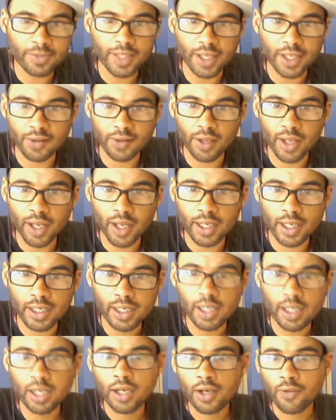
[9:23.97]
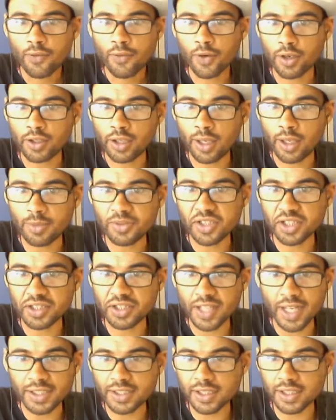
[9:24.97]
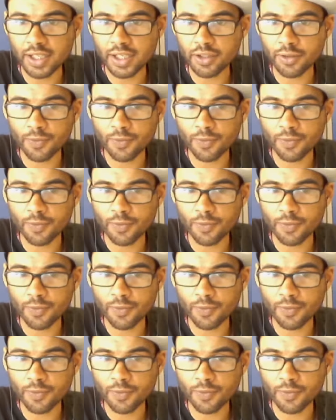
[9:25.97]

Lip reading: deadline for clubs to designate